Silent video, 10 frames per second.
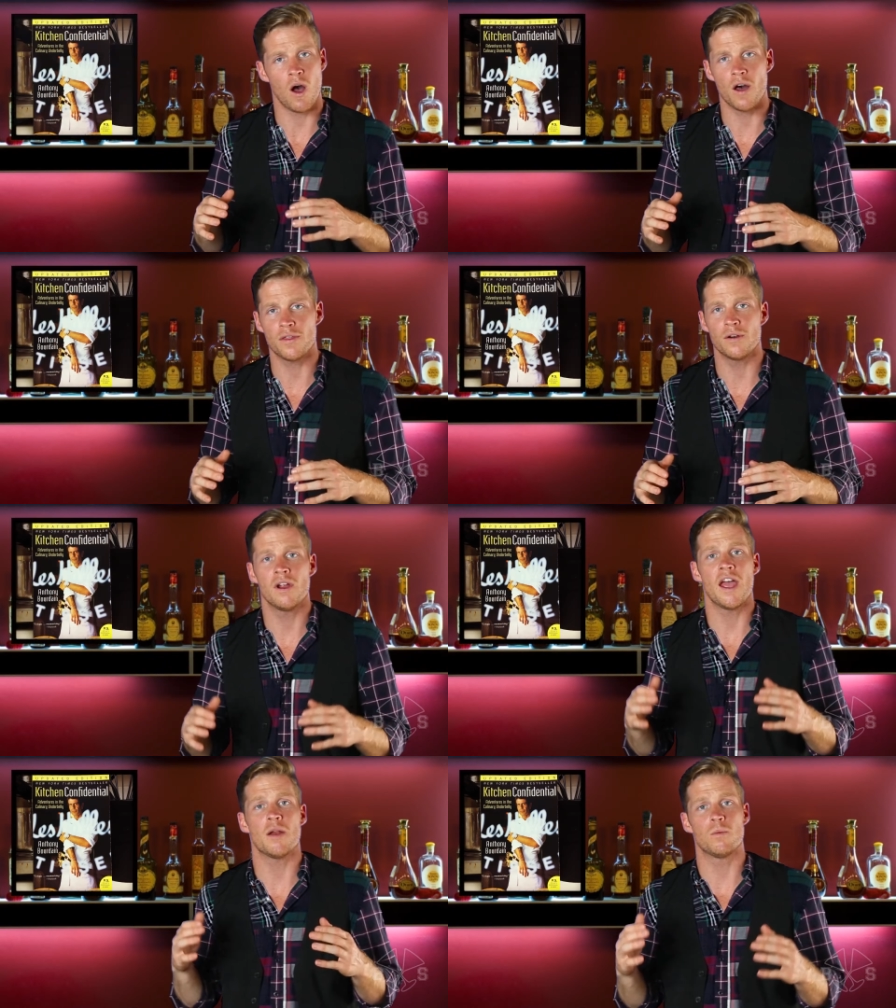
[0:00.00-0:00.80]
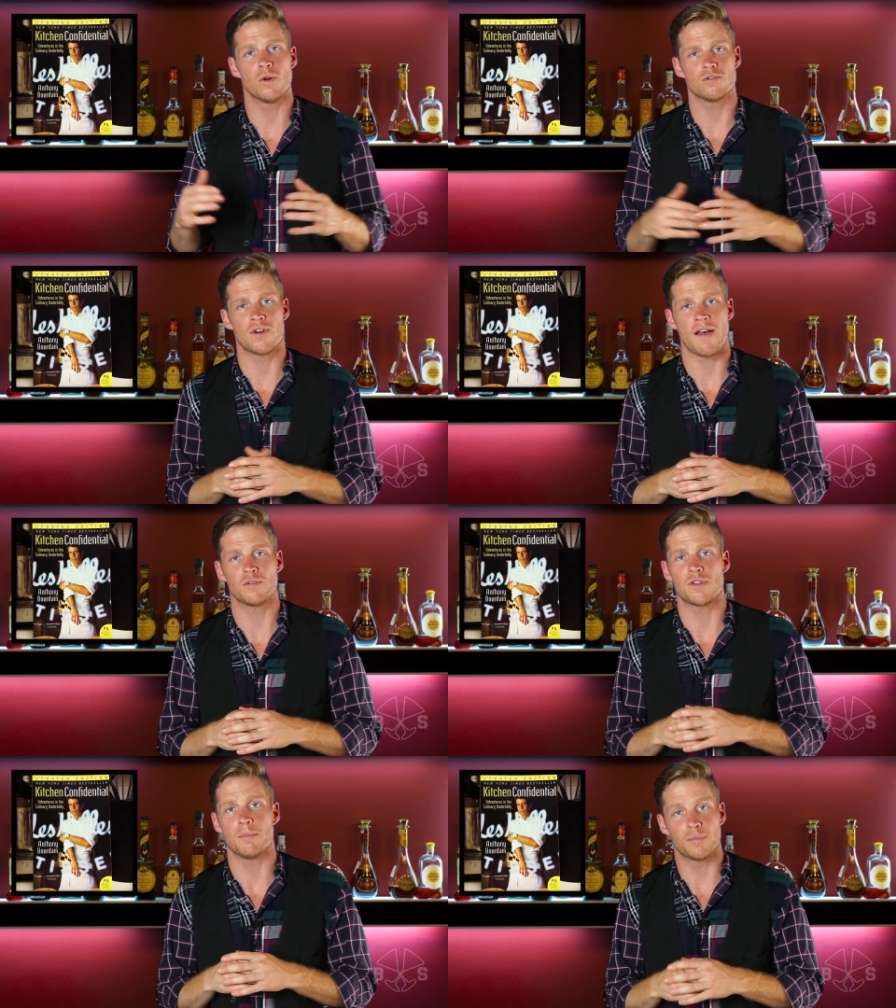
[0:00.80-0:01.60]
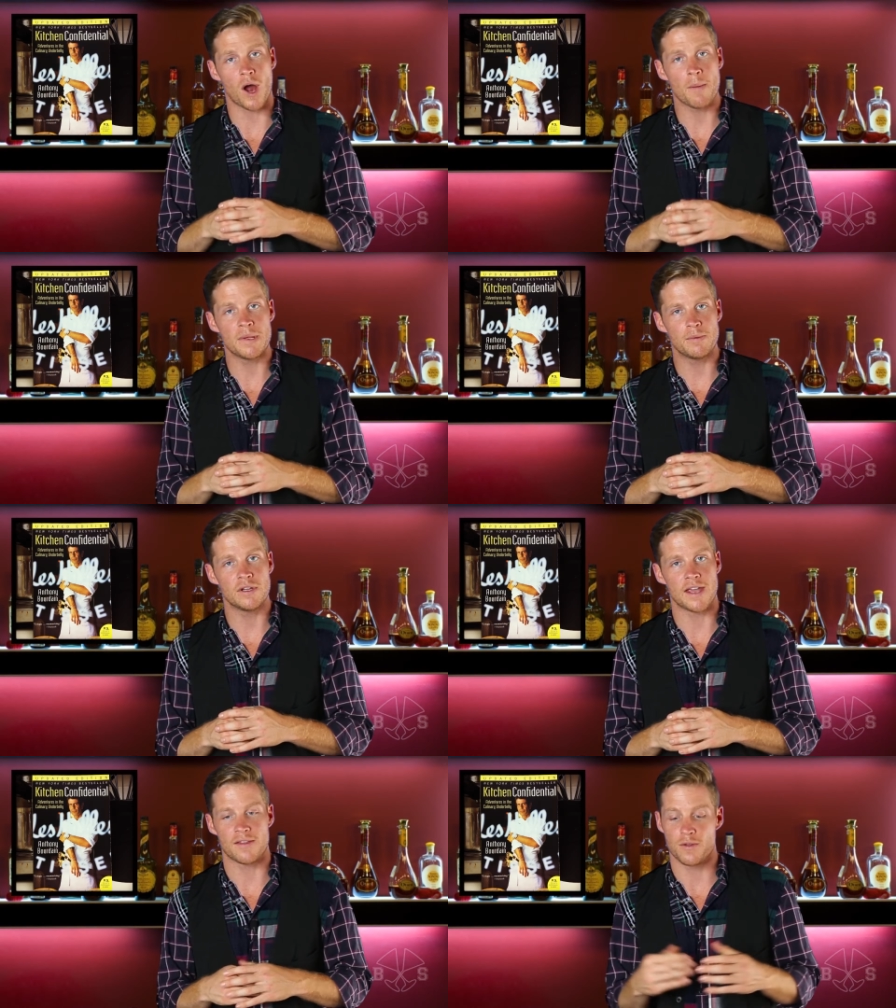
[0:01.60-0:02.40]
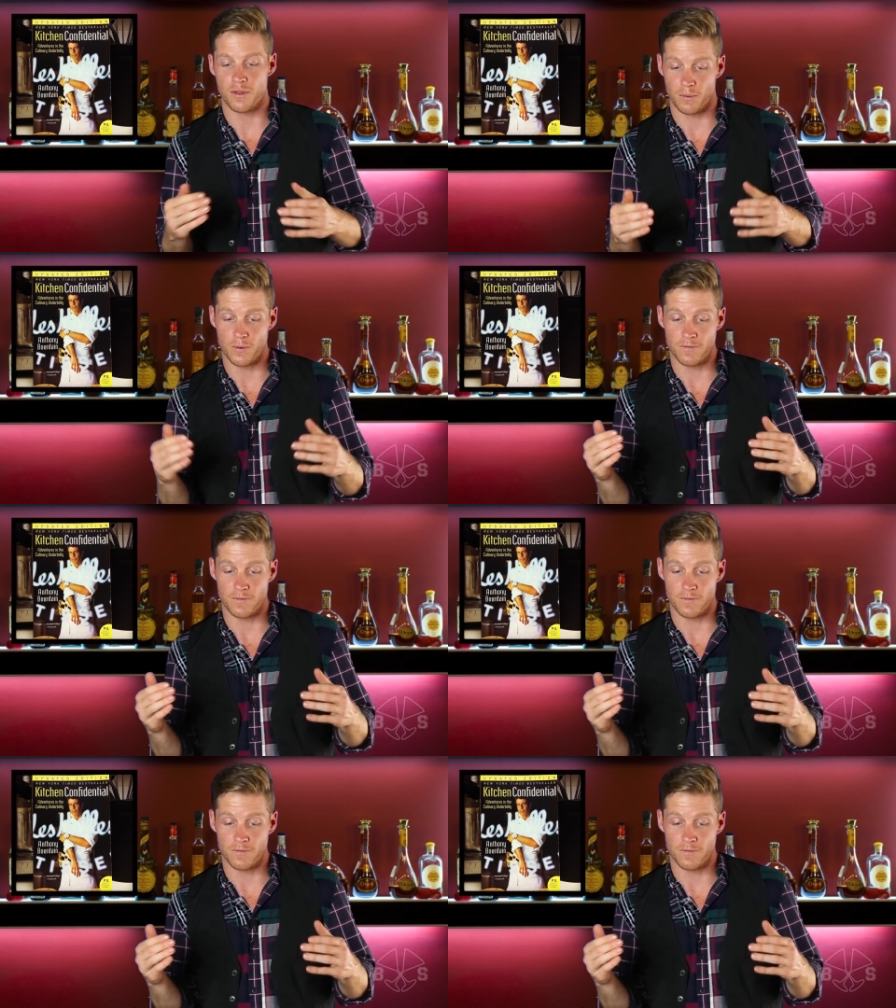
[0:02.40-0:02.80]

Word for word: author, and world traveler that brought people together through